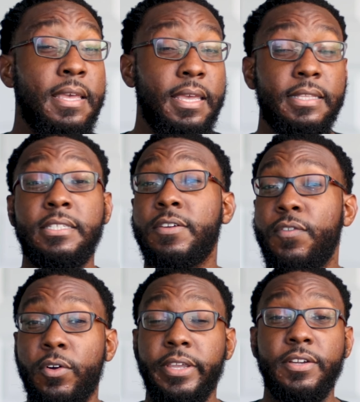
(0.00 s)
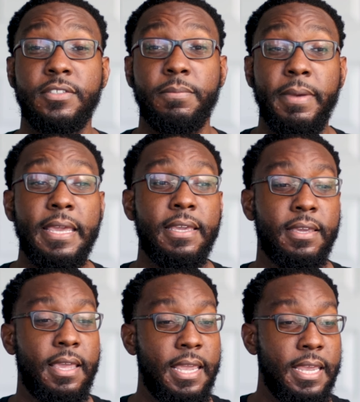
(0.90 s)
It took 4 years to
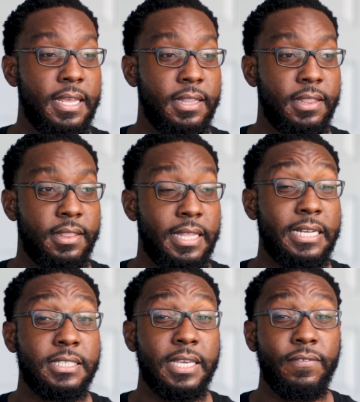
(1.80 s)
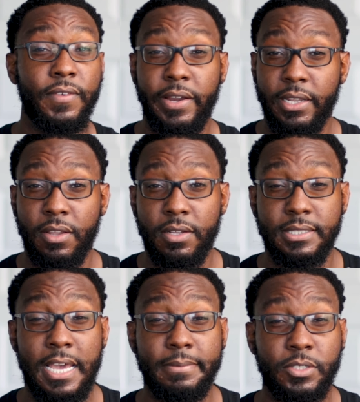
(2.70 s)
make, and that is a very long
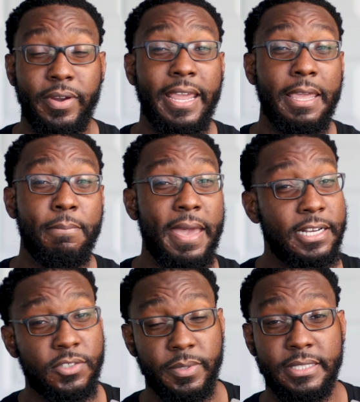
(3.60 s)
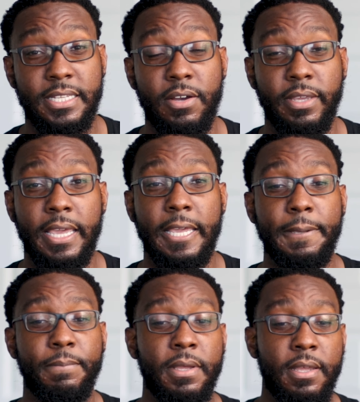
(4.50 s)
time to create a match freestyle
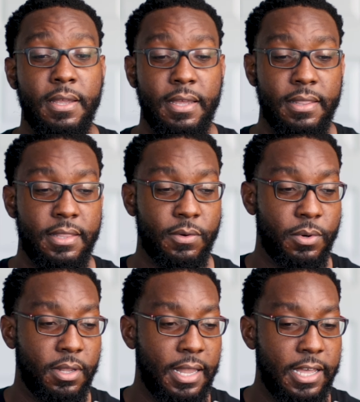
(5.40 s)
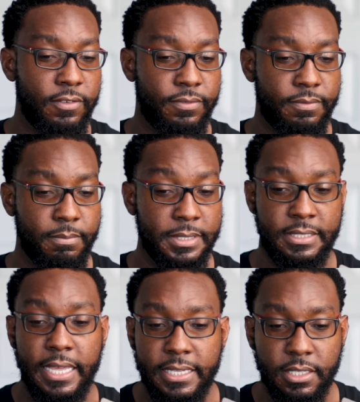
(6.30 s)
game. There were a lot of
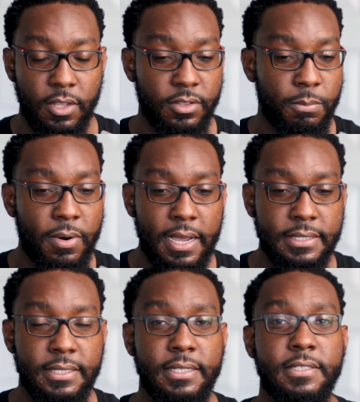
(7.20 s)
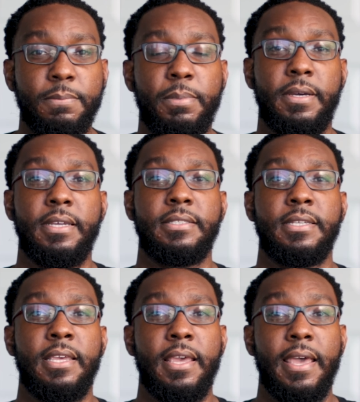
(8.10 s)
mistakes along the process, but
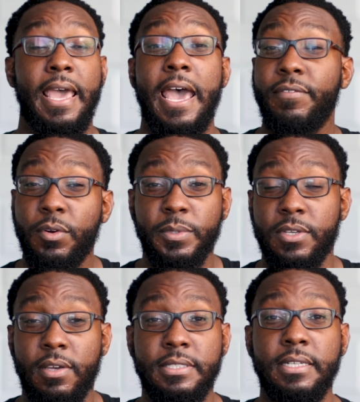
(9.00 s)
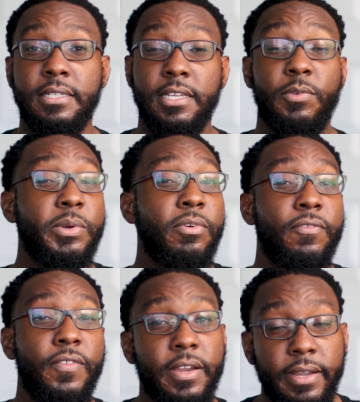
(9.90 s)
after it was all said and done, we were
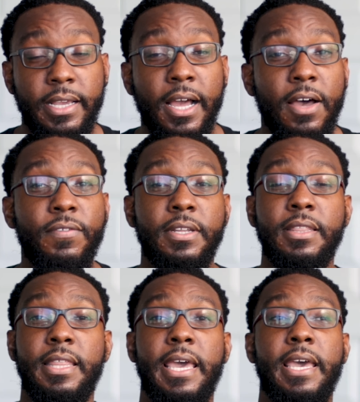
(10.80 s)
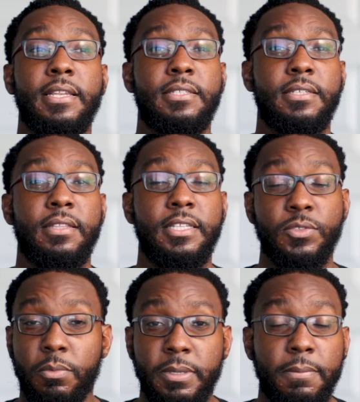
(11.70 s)
very confident that
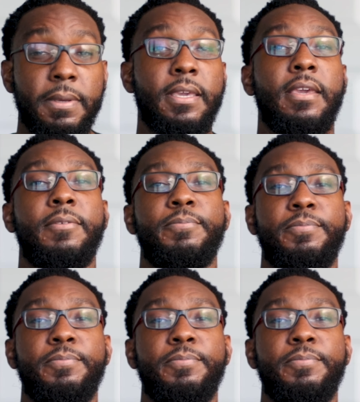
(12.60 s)
this would be a big hit.